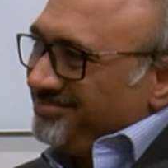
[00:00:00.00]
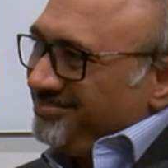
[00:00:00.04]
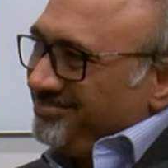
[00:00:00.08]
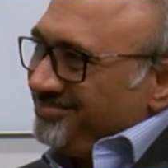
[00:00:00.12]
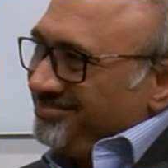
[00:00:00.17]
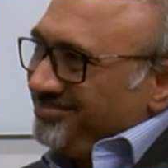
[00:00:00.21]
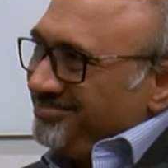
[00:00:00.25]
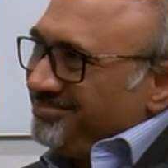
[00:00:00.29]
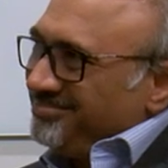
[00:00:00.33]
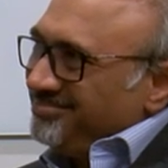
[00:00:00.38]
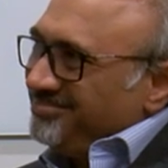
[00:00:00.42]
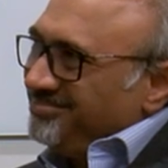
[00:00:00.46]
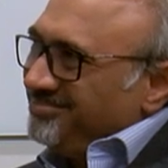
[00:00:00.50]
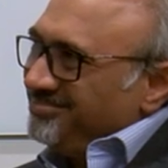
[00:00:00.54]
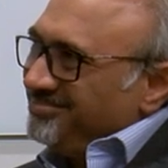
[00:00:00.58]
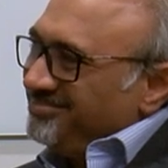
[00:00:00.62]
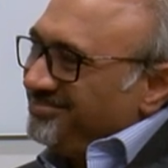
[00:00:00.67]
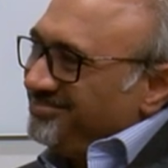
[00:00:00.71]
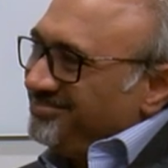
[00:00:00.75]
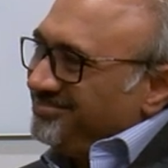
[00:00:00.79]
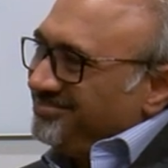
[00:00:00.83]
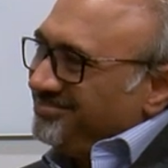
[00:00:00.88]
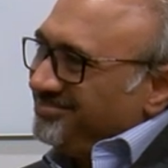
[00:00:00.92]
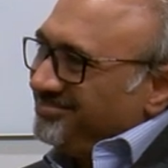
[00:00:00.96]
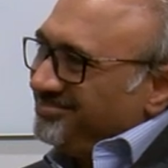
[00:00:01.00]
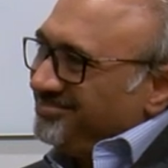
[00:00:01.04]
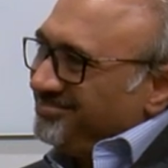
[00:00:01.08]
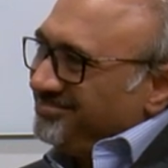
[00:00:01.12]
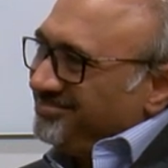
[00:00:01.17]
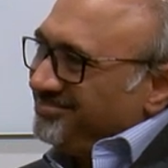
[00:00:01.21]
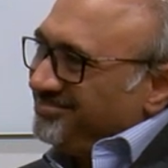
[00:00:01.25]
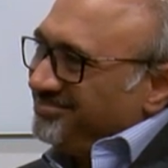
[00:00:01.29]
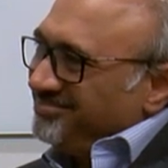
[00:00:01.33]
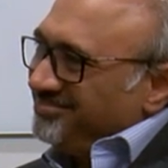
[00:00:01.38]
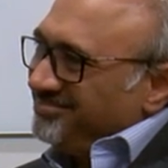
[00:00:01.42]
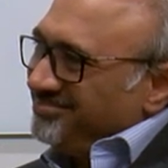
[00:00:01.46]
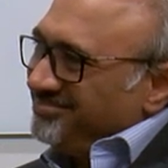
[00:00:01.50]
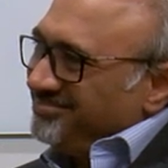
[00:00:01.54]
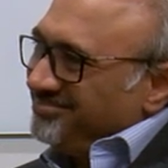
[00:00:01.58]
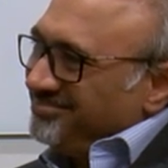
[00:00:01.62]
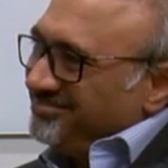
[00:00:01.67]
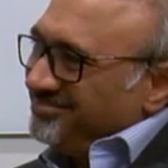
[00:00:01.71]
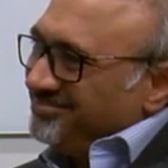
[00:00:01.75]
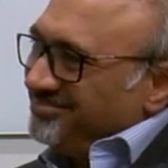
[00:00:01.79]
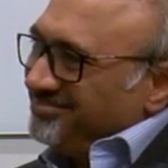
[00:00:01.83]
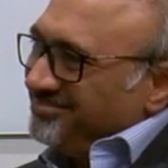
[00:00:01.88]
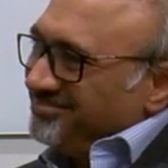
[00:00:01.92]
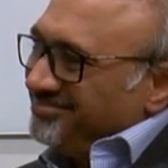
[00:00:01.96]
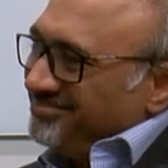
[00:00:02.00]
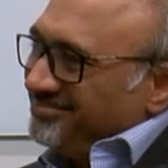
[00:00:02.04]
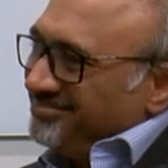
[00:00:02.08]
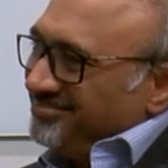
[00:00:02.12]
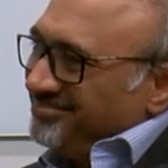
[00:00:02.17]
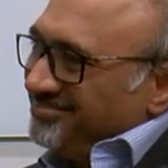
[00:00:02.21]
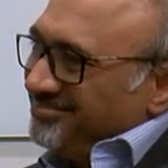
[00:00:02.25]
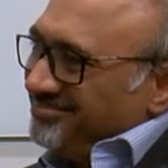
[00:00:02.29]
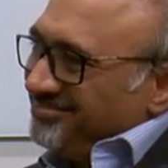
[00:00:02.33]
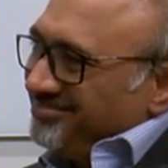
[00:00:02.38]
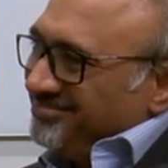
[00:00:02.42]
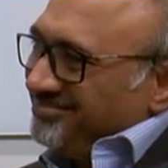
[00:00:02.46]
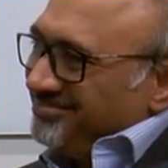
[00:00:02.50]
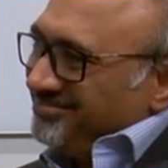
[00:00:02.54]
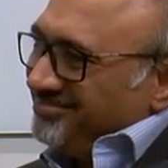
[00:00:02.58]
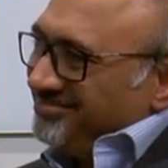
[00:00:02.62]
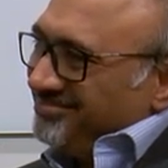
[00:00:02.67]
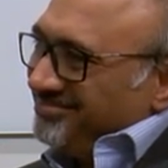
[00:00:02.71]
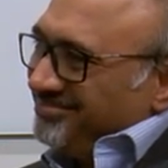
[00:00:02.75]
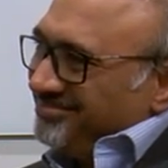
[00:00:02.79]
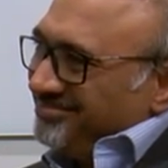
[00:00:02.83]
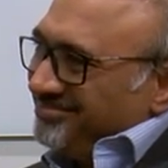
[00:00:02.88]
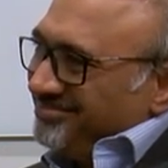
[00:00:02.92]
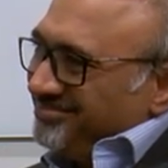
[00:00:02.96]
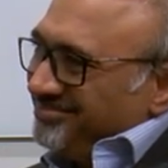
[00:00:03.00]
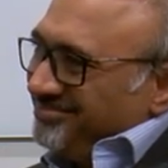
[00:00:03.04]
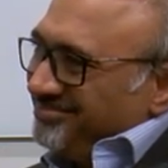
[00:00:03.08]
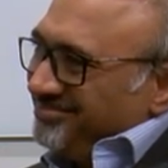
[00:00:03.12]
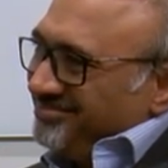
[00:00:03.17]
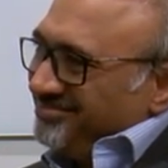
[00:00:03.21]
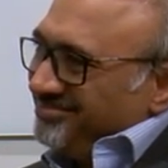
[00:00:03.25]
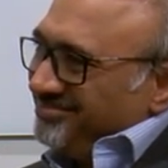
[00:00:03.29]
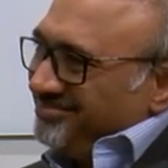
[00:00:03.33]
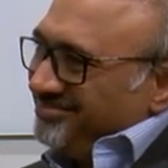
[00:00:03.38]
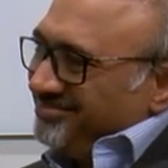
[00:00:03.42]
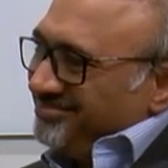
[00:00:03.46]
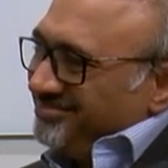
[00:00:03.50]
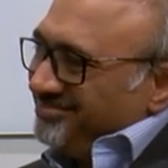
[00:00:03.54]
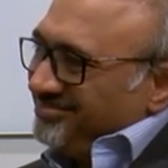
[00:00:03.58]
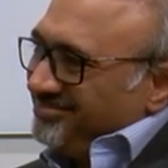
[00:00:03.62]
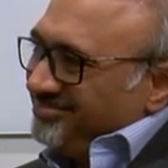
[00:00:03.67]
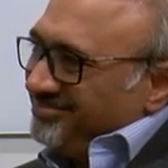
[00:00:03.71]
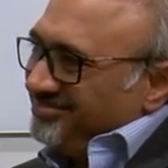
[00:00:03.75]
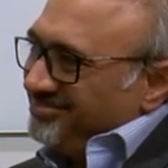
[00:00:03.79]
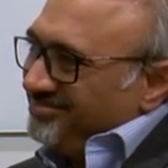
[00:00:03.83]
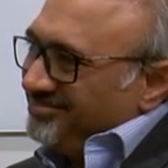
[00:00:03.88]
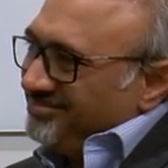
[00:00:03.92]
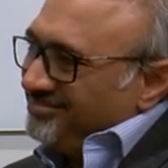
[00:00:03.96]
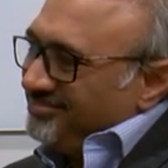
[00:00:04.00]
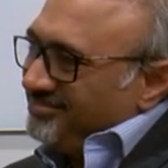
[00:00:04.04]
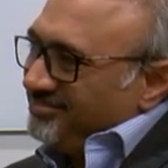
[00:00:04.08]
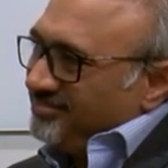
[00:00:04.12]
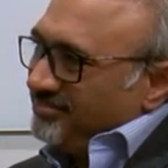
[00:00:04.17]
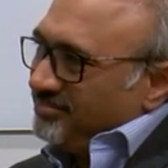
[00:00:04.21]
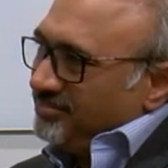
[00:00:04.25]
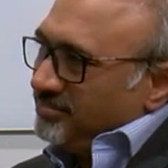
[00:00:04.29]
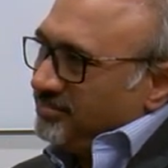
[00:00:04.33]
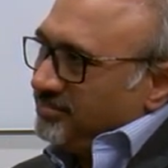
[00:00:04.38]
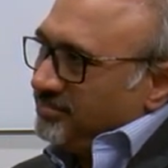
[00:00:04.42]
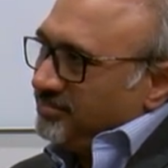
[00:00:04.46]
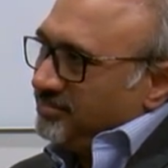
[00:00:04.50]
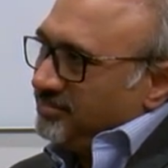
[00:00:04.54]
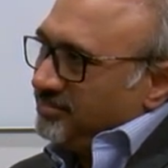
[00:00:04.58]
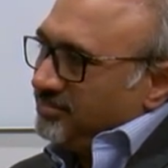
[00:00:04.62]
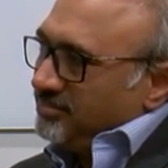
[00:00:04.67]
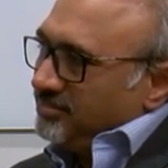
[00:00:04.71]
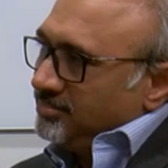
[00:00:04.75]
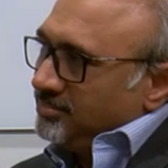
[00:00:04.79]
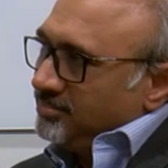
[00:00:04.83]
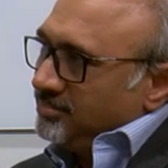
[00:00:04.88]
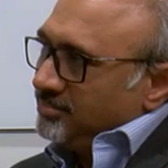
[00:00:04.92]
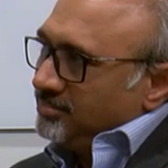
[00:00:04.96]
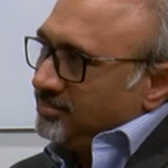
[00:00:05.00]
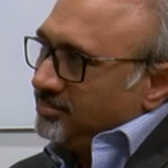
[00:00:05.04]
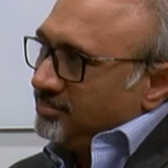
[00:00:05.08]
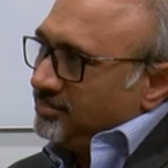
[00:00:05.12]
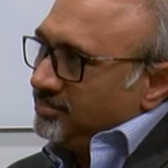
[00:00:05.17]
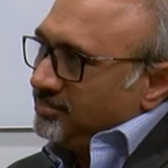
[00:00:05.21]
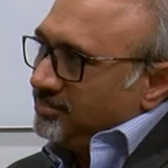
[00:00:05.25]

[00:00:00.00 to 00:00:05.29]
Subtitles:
No words are spoken by the person on screen.